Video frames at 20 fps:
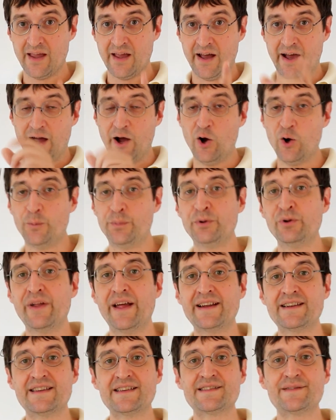I hope you
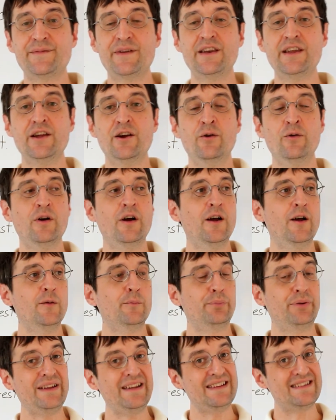liked this video.
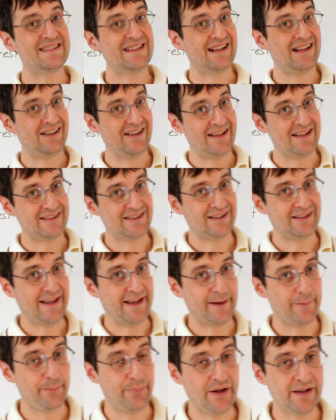Please click the
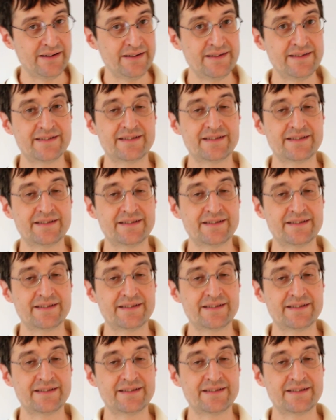like button,